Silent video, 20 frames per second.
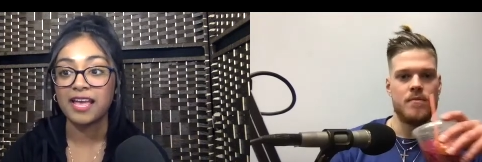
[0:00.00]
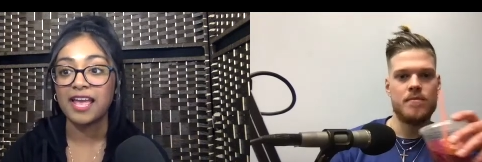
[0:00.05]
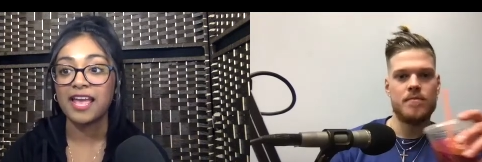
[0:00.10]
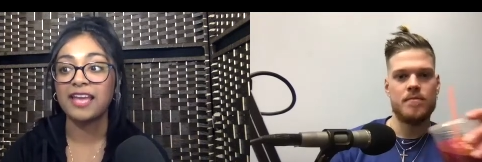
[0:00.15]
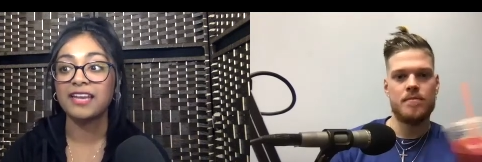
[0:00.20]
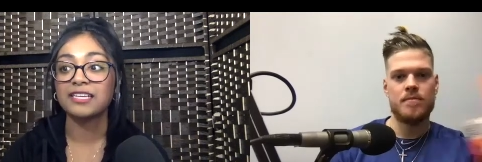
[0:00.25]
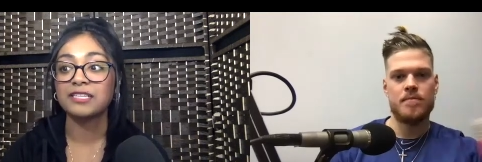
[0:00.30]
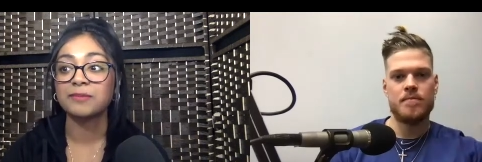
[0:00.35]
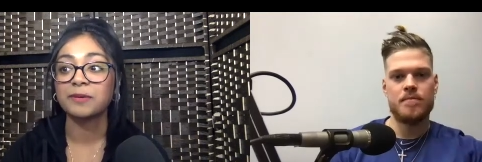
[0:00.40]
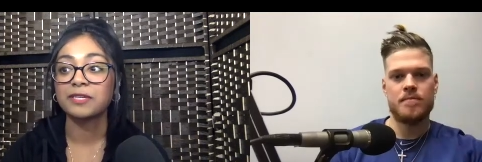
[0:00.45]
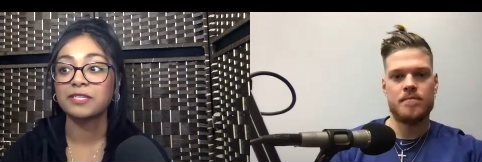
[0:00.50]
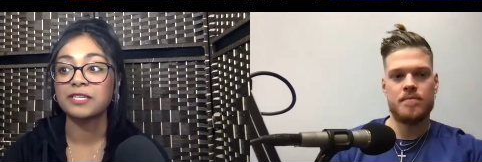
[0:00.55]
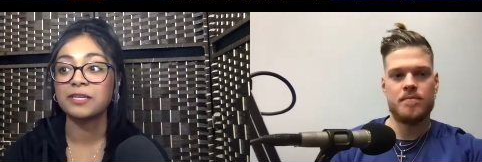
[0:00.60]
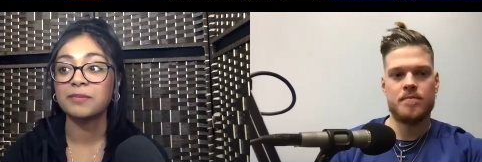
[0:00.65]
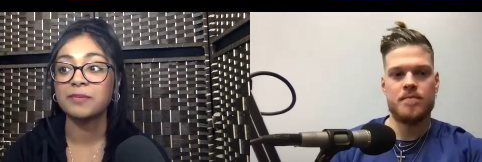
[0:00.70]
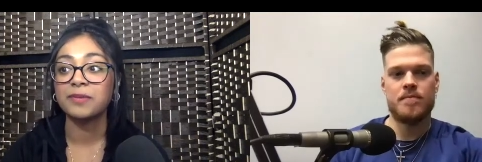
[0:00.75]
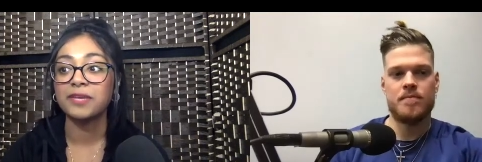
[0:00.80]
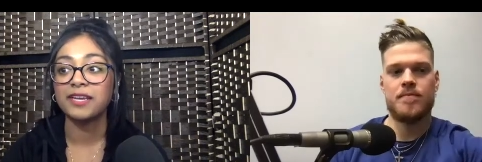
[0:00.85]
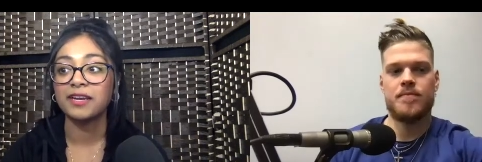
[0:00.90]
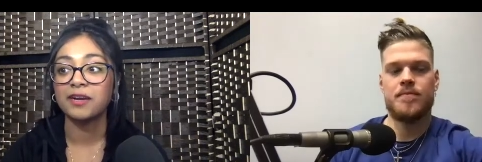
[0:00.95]
Speaker 1: and especially
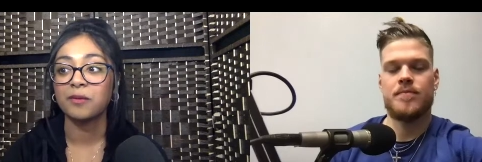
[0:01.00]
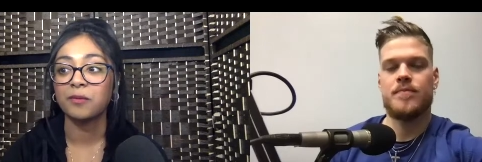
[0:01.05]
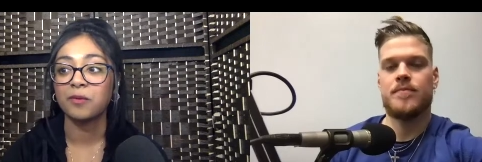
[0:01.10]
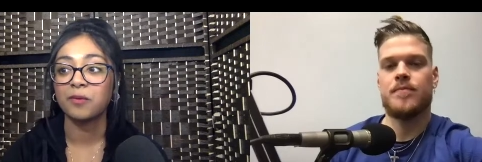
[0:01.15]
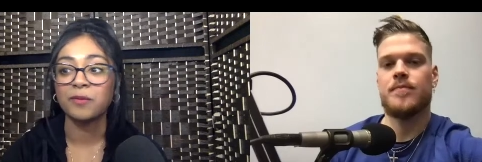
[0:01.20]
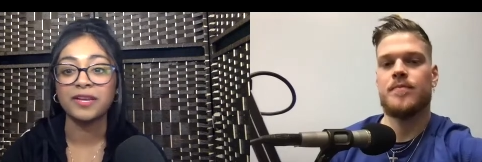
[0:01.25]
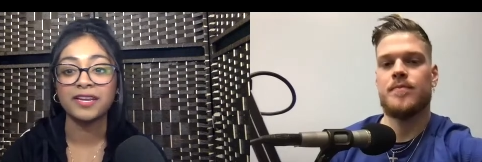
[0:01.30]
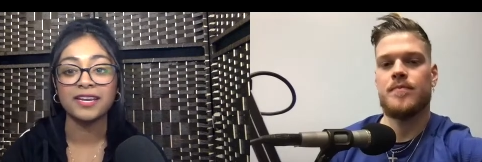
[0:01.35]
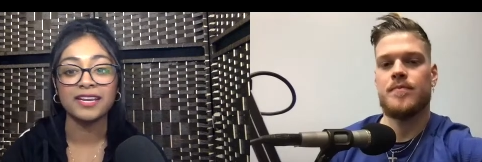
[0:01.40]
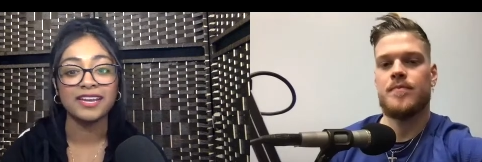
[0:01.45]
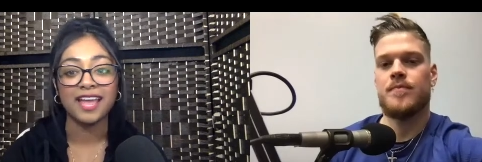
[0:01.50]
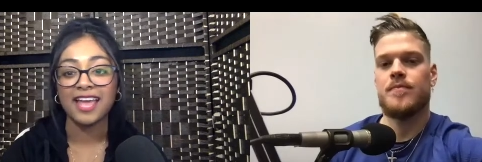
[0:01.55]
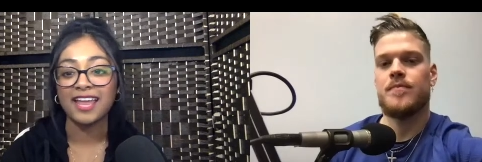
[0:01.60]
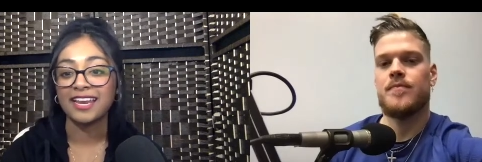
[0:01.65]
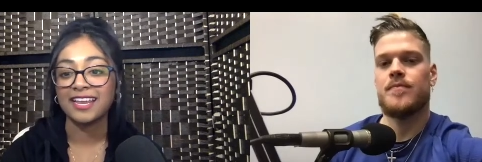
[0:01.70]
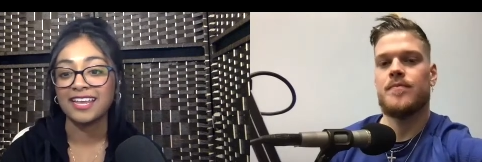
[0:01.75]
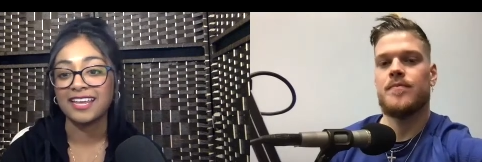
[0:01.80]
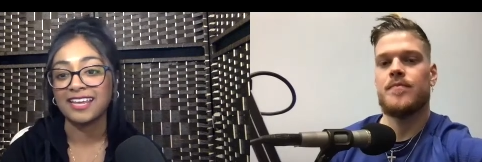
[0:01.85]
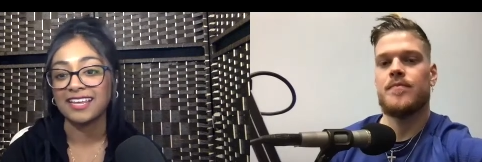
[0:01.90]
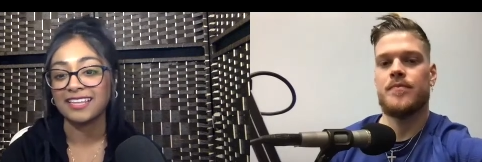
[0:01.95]
being a woman in
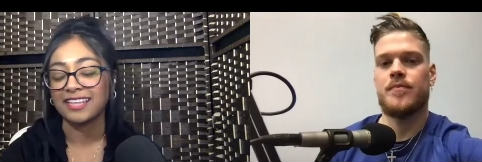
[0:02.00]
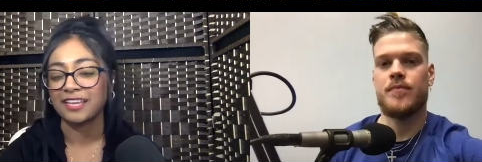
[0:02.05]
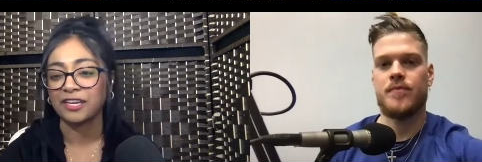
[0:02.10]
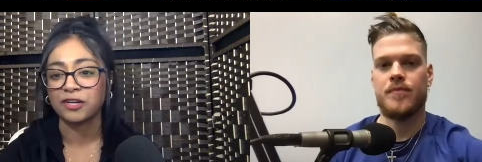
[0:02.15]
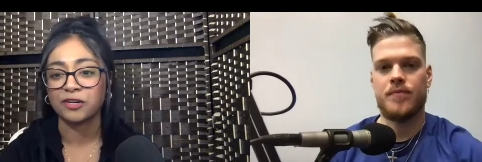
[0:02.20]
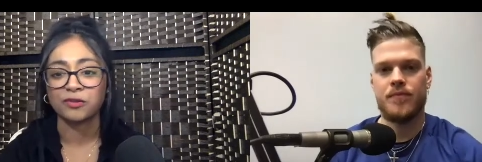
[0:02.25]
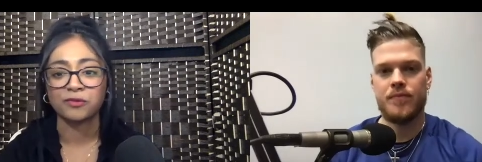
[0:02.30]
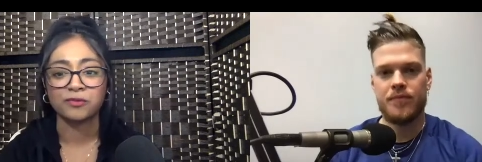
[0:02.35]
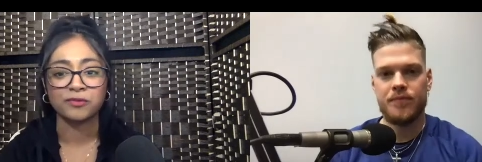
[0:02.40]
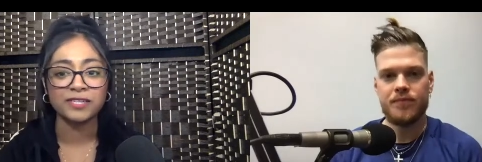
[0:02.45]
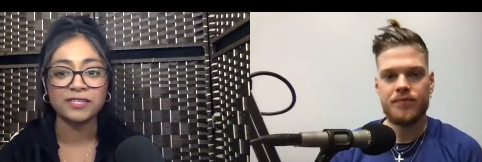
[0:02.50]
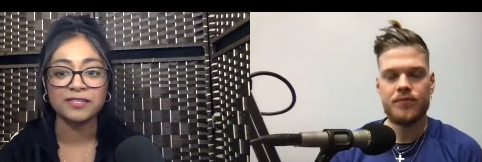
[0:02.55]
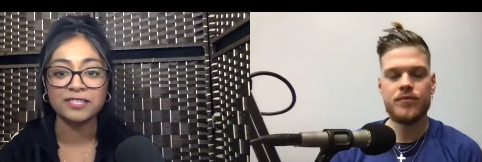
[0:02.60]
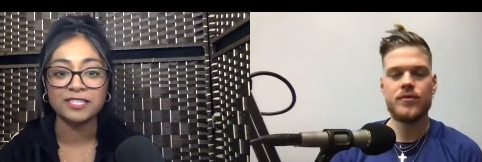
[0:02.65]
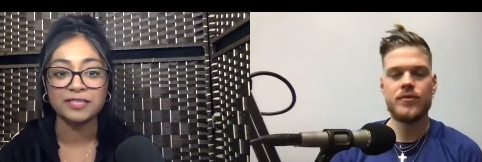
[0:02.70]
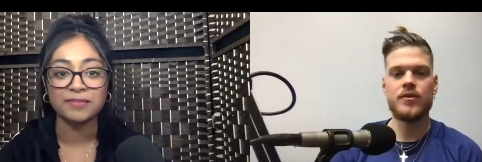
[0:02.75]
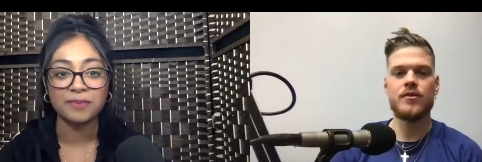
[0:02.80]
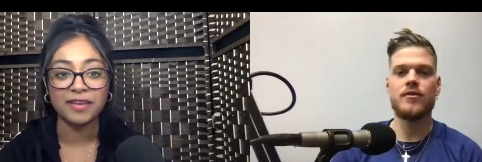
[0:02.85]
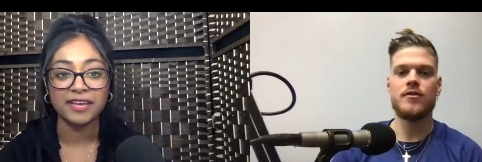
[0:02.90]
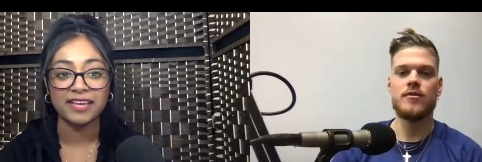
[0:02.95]
any like career
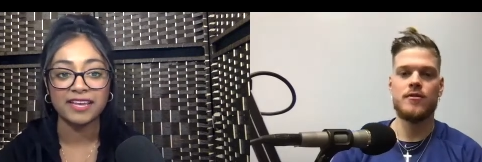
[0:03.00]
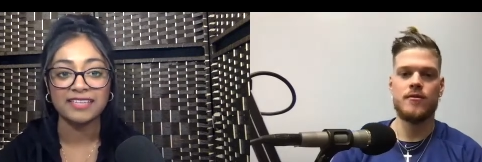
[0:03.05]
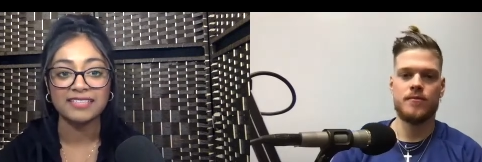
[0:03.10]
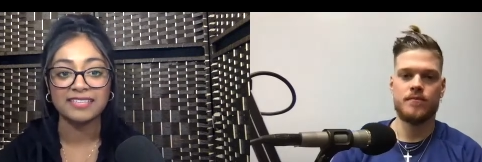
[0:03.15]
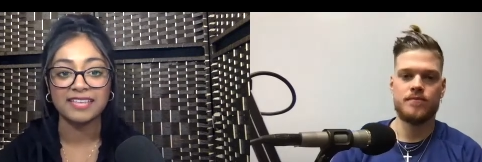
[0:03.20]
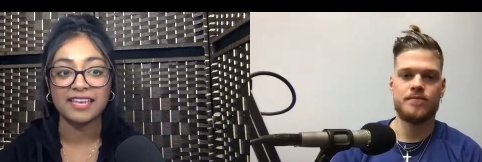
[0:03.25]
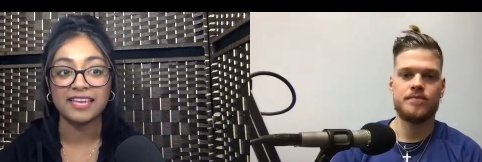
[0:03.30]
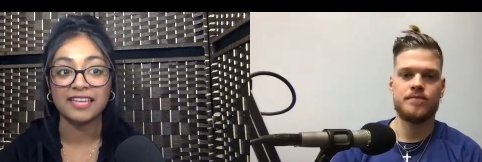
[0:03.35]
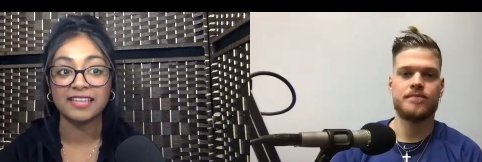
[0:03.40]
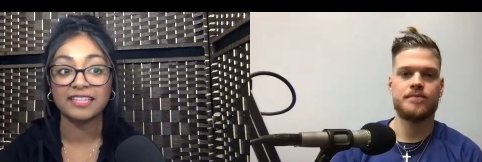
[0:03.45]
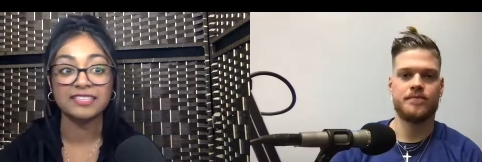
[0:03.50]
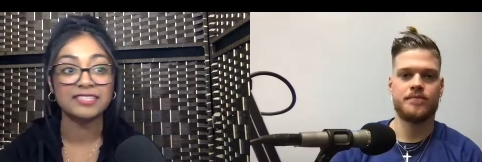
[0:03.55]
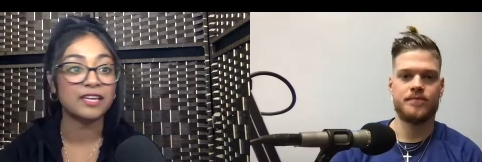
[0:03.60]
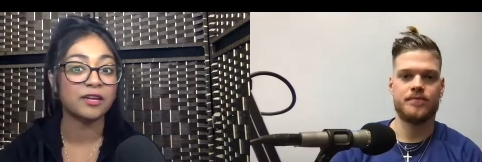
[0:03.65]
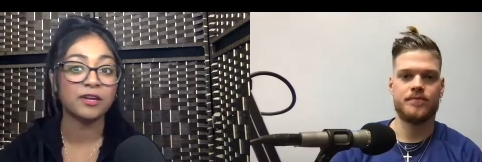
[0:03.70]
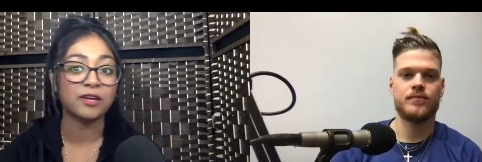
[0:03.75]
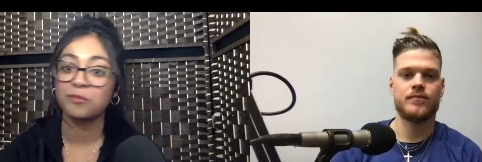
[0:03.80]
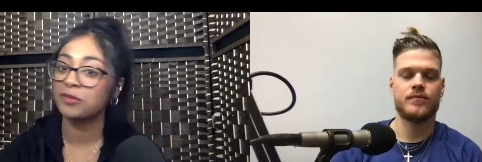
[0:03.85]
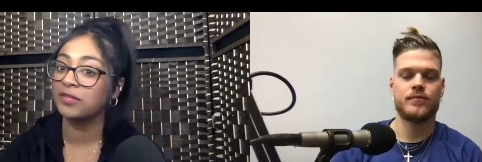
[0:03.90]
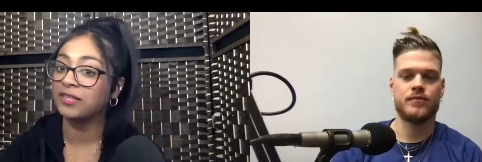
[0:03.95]
space like that's
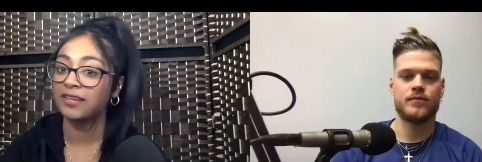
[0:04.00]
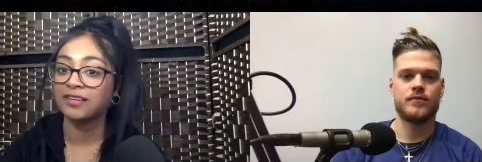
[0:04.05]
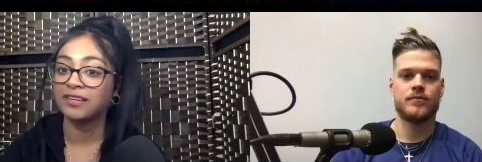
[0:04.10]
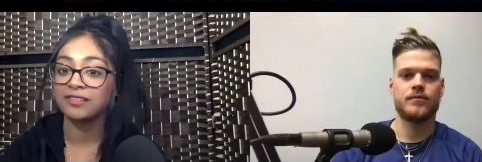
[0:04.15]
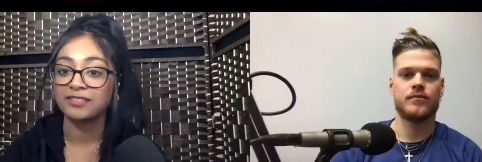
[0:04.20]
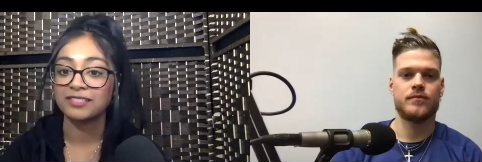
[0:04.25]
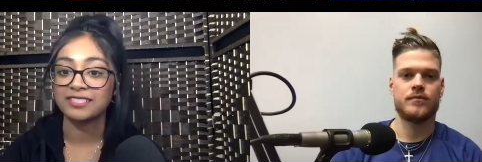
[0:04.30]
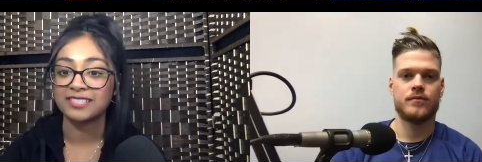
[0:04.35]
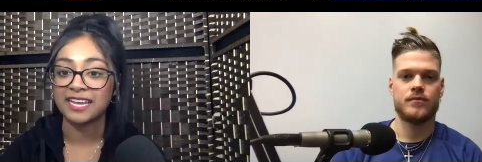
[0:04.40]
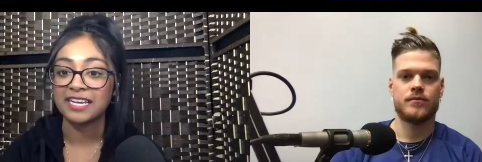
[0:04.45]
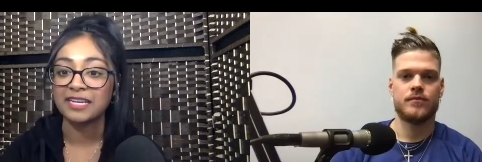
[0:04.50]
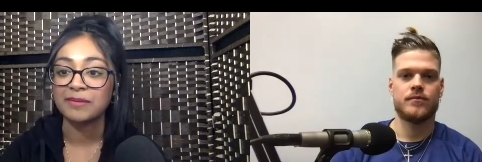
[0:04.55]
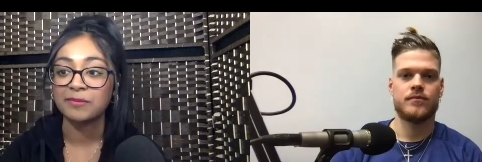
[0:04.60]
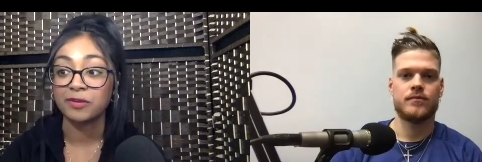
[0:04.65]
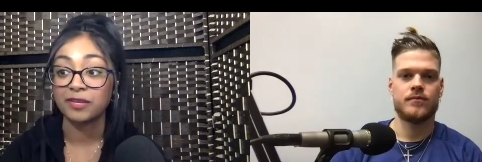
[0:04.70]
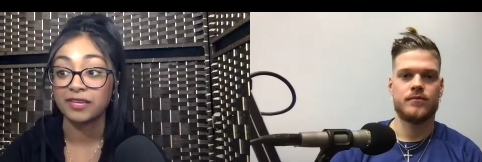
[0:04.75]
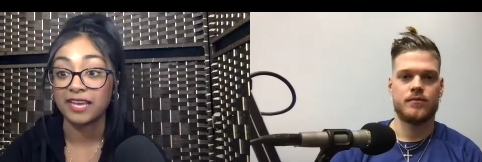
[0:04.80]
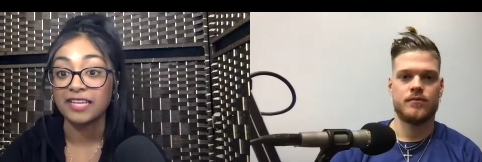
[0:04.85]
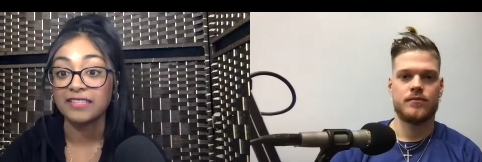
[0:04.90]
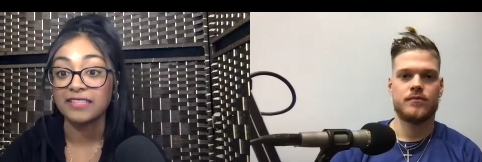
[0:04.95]
completely understandable
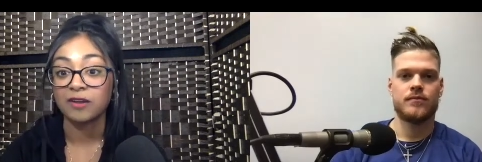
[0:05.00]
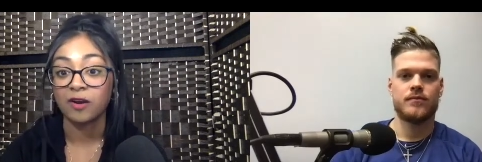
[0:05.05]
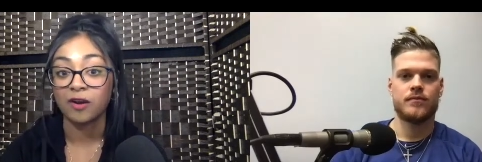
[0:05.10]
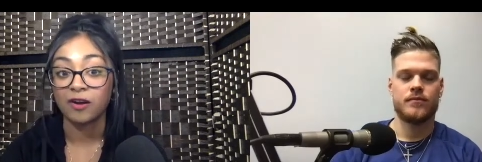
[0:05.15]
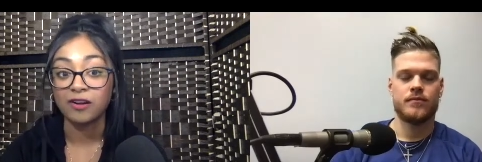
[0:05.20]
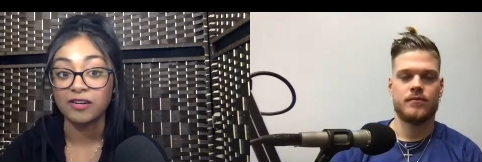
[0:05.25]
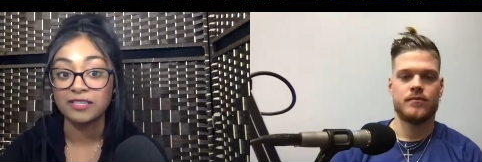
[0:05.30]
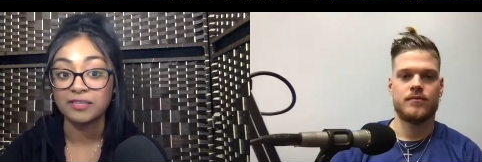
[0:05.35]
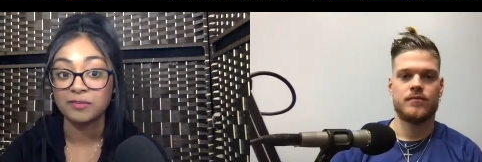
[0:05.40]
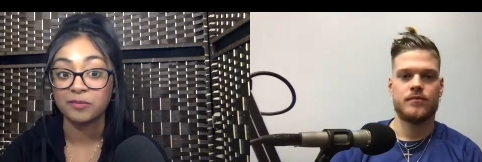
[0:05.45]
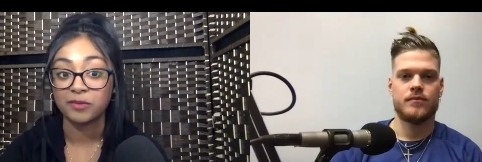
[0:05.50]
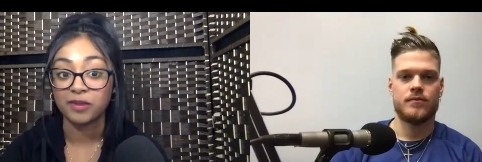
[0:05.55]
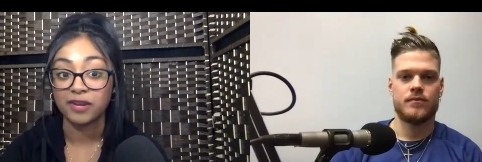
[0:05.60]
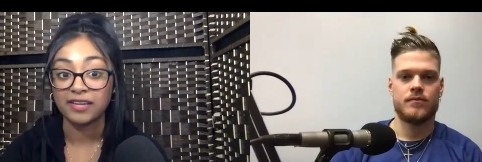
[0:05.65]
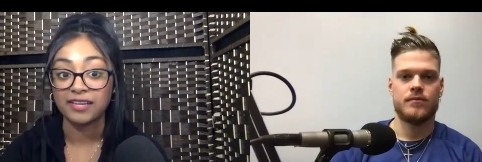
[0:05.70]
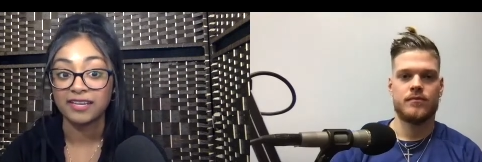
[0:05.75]
like it's hard to break